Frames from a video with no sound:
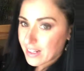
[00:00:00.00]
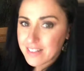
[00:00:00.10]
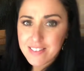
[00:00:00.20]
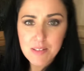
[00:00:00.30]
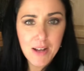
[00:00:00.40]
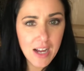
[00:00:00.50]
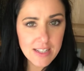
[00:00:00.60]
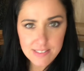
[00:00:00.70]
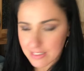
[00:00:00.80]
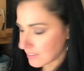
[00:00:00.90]
thing about
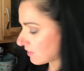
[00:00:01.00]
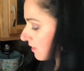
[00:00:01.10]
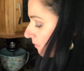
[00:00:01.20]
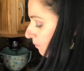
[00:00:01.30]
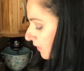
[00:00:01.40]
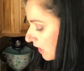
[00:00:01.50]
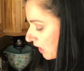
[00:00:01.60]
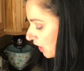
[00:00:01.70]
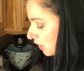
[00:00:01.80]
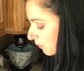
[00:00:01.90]
icing is
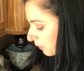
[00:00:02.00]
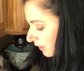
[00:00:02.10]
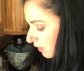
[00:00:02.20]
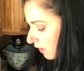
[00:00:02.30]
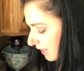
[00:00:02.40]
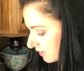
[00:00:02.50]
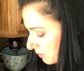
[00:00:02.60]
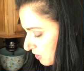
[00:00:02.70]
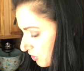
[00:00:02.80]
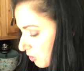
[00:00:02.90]
you really don't have to be
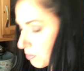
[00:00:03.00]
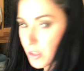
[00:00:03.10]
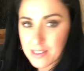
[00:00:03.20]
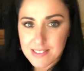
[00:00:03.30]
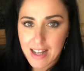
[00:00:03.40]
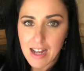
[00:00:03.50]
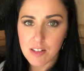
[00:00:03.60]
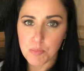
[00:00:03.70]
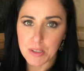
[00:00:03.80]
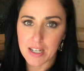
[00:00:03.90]
super exact,
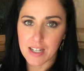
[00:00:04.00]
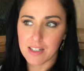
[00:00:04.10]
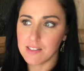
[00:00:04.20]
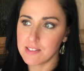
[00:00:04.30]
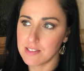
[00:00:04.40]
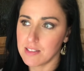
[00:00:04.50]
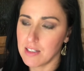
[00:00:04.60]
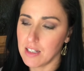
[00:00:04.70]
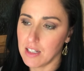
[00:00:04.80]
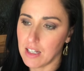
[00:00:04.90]
because
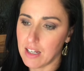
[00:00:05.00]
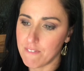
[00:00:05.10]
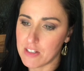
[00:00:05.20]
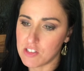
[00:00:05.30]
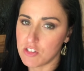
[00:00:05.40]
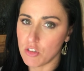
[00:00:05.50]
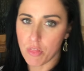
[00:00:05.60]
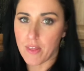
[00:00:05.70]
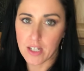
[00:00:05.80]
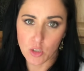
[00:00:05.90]
if it's too
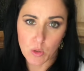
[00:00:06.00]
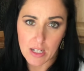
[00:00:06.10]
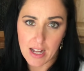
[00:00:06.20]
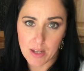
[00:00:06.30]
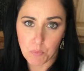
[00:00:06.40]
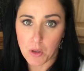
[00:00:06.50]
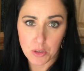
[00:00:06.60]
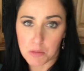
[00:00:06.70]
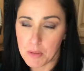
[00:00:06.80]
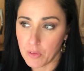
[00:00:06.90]
thick you can add water
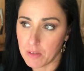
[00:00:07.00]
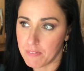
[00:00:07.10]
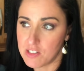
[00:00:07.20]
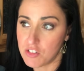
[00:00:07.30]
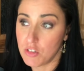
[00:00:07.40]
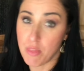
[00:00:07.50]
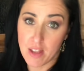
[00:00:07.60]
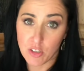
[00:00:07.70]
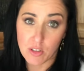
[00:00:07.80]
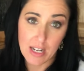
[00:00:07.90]
or milk. If it's too thin
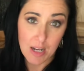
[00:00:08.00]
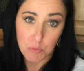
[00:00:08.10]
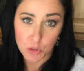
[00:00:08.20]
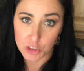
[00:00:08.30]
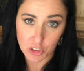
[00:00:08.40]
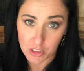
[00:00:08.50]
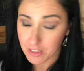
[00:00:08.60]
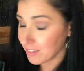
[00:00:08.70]
you can add more sugar.